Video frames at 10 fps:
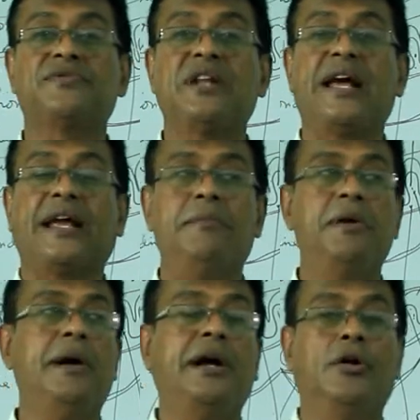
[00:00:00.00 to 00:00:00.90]
like
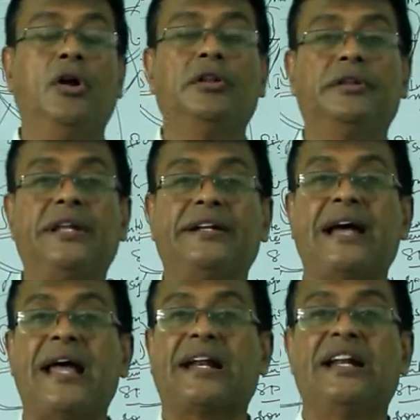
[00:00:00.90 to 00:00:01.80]
amoeba and all, they
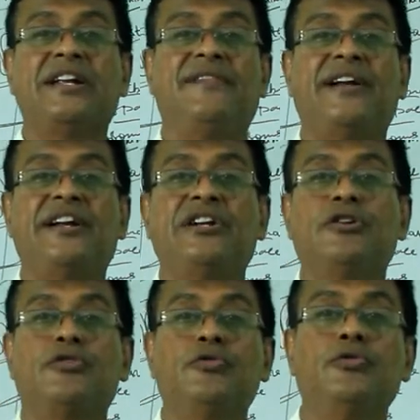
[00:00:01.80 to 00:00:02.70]
directly divide
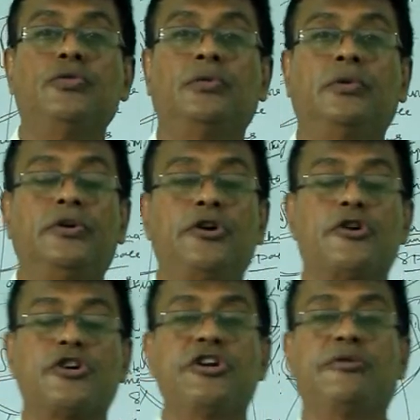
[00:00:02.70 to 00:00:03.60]
into two
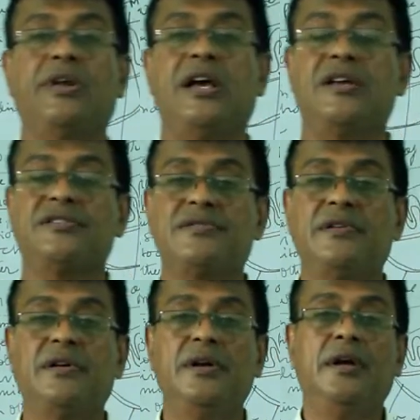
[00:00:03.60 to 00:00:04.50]
daughter nuclei,
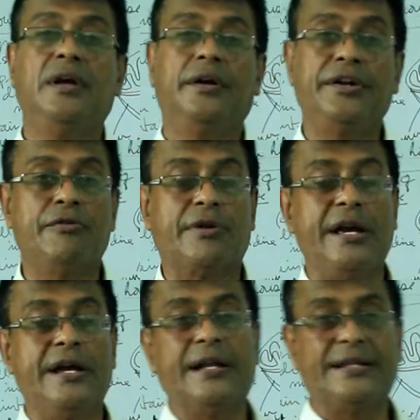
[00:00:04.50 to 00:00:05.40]

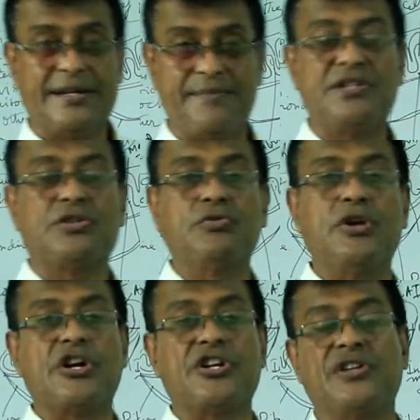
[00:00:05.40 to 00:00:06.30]
and that means two
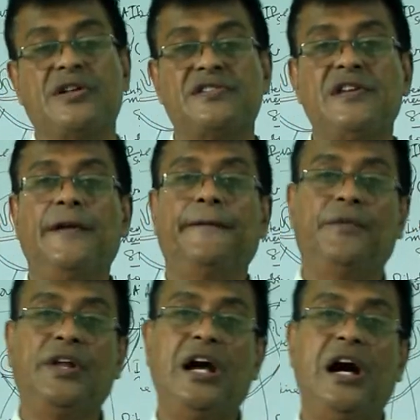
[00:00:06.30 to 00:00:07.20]
daughter cells.
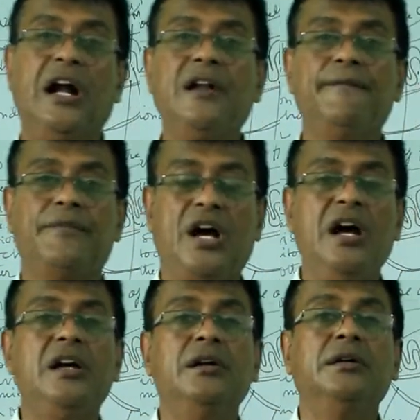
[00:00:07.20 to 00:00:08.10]
They are
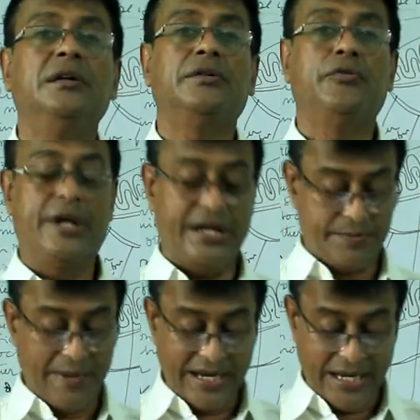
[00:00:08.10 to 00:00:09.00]
doing
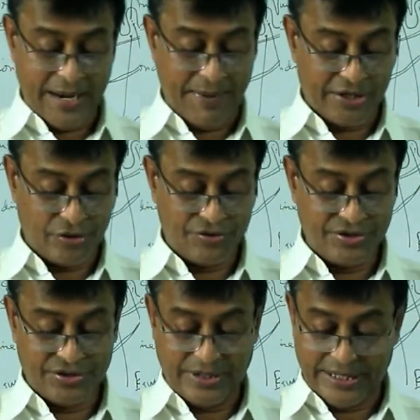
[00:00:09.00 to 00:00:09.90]
it by
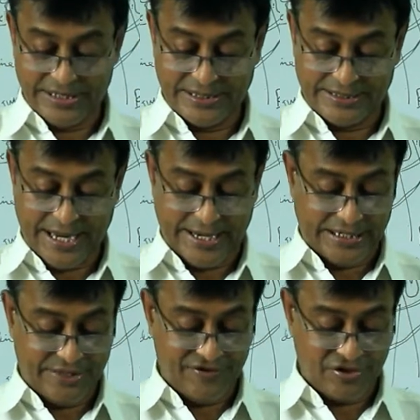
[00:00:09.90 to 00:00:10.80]
mitosis. That is the
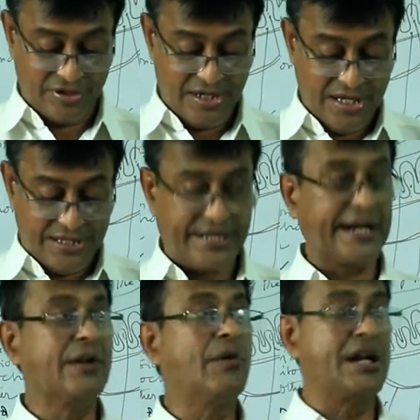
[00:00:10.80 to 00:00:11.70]
direct division.
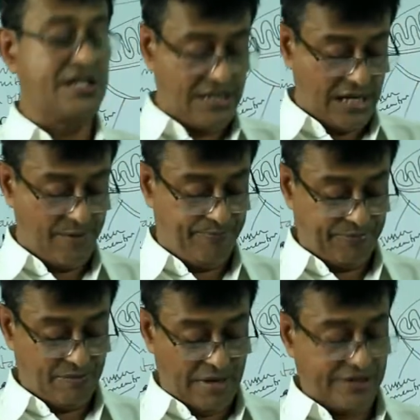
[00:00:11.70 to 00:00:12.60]
Second one is
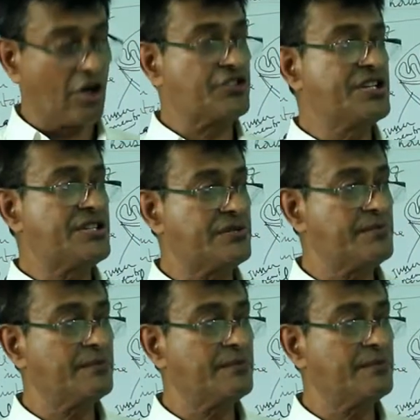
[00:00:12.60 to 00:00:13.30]
the mitosis.